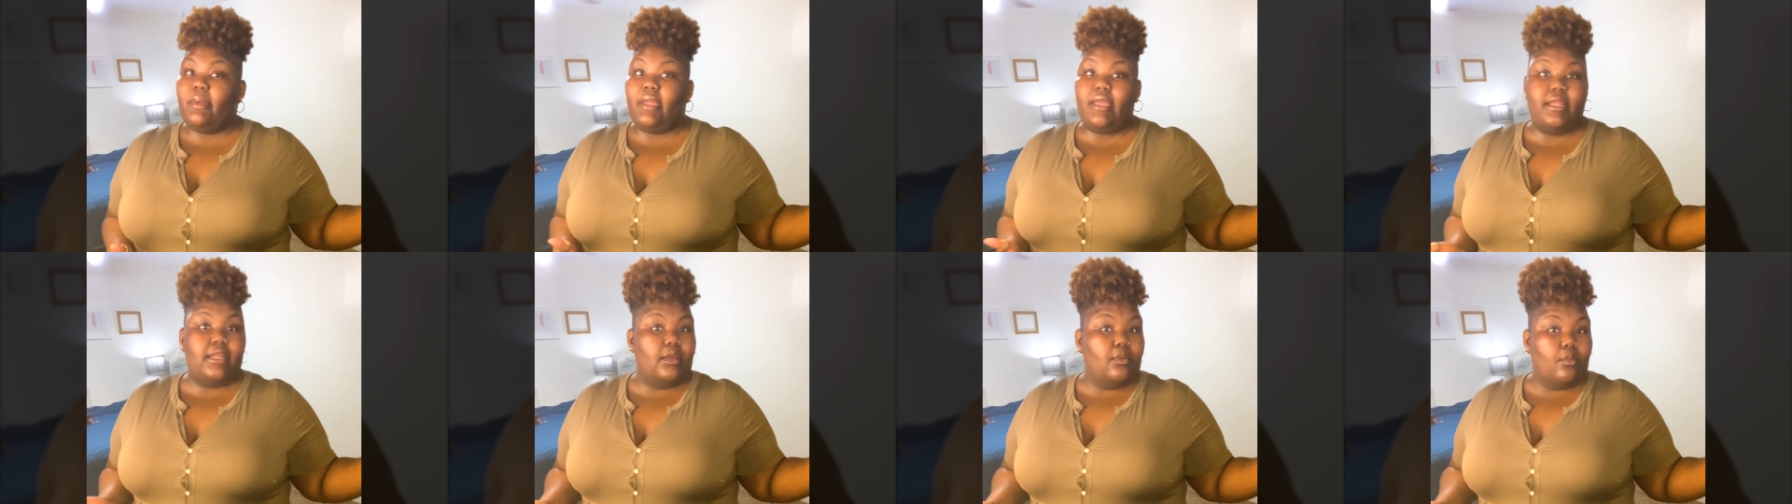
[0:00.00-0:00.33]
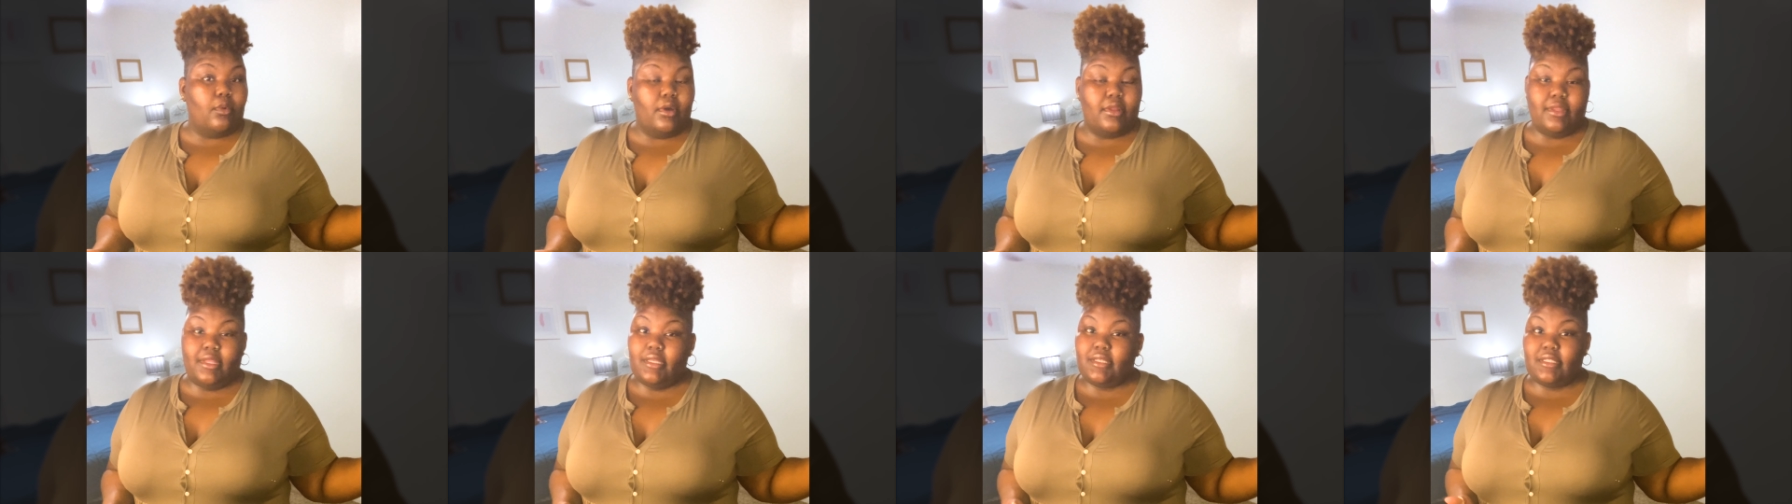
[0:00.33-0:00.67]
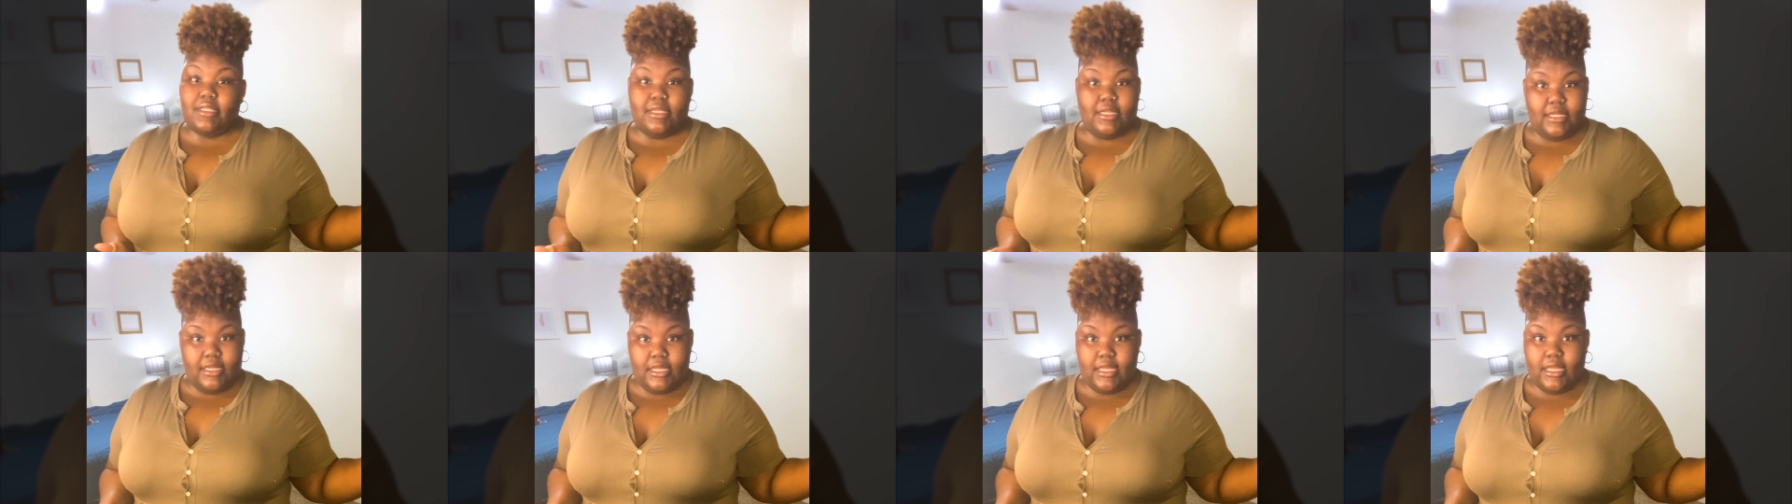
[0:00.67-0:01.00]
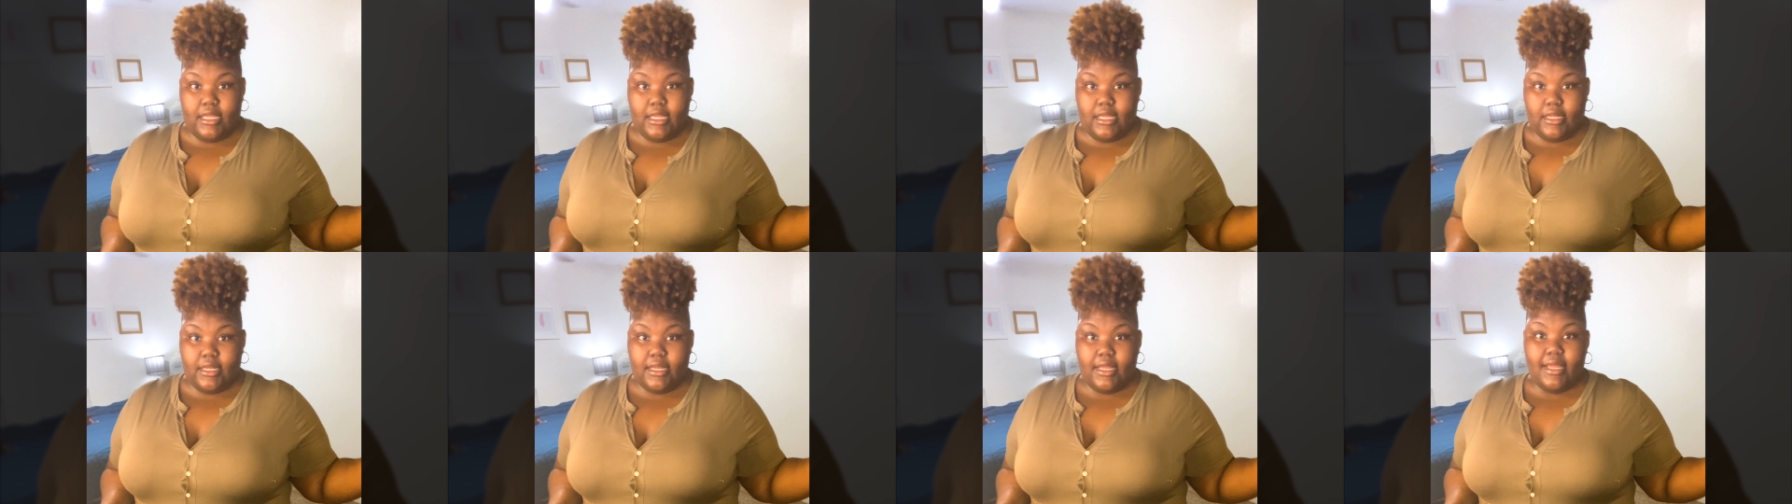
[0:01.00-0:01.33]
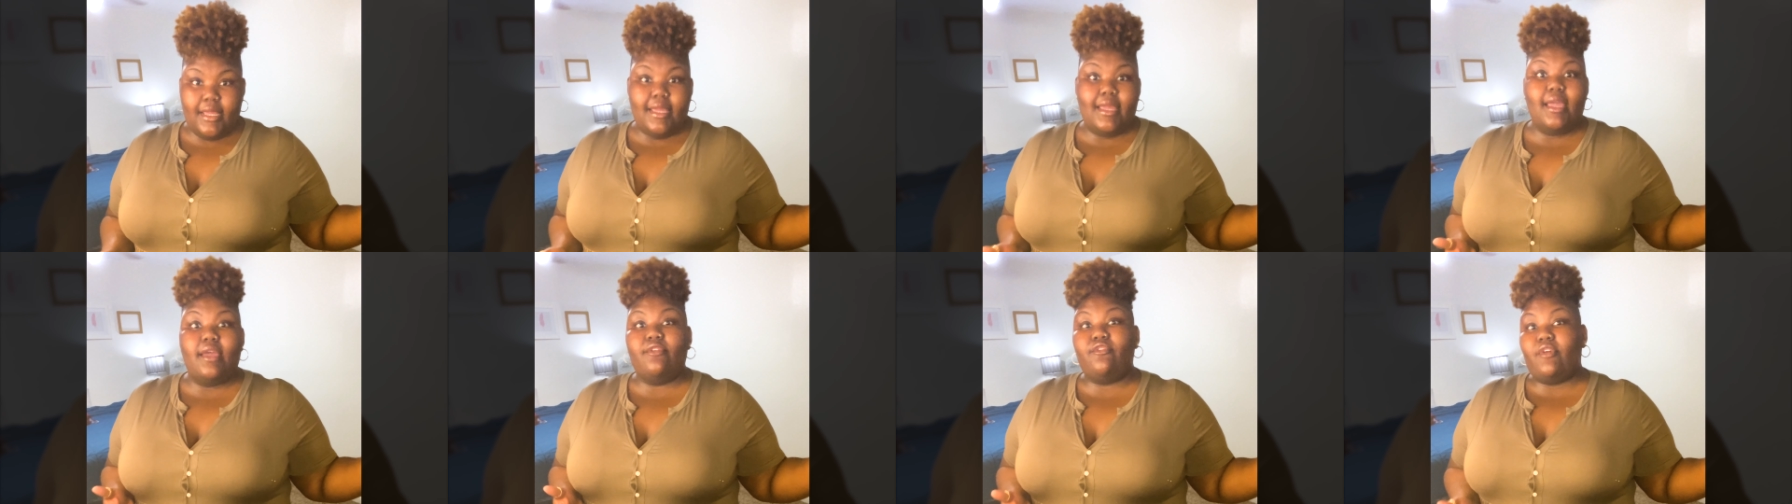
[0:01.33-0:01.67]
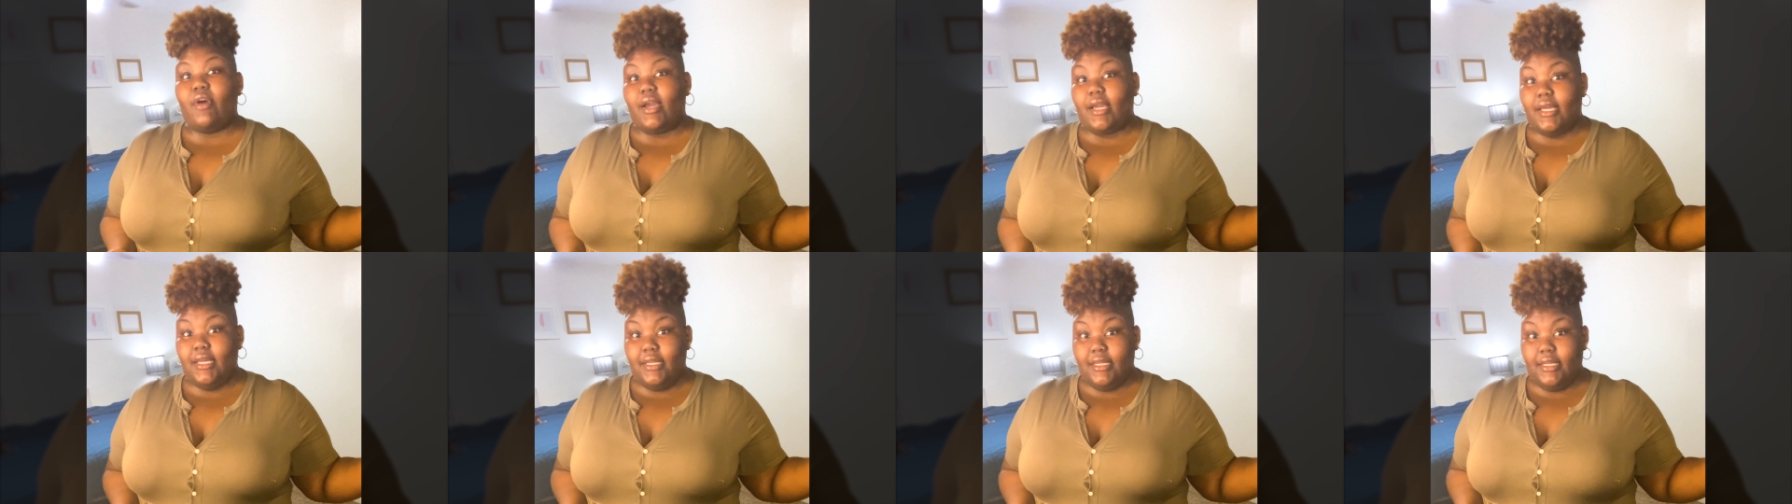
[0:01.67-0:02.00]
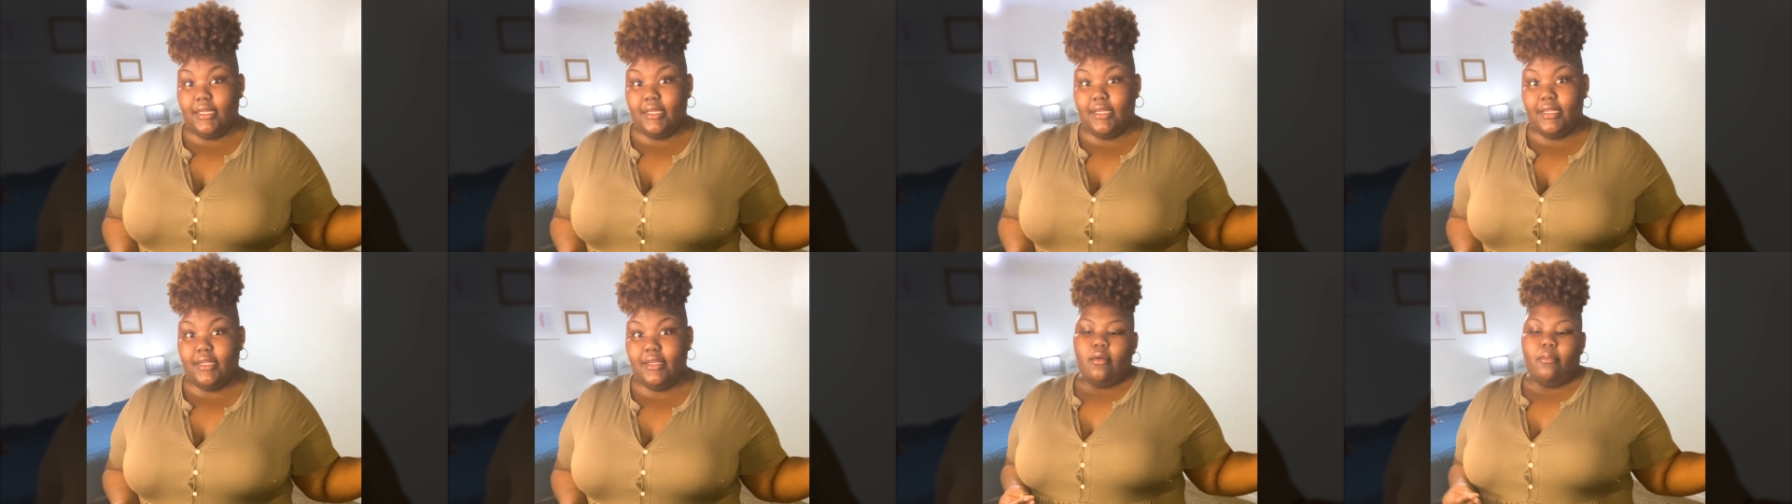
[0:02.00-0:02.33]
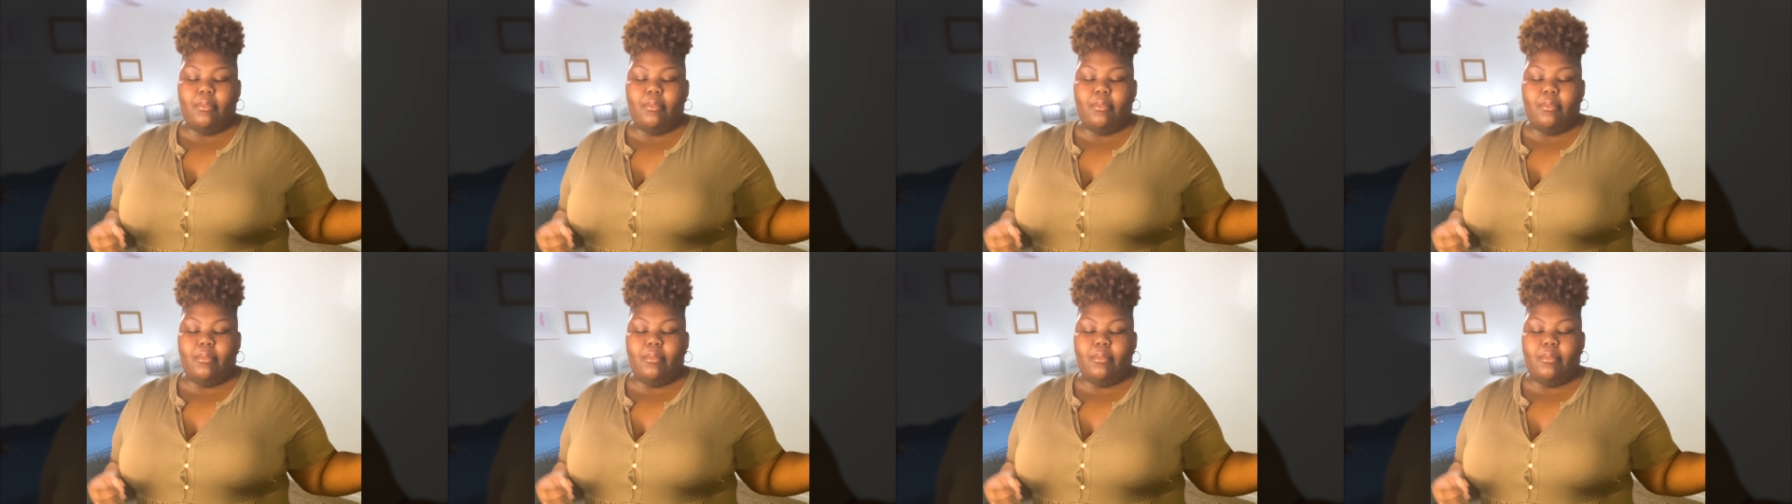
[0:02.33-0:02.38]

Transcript: anyone that's in need if I could.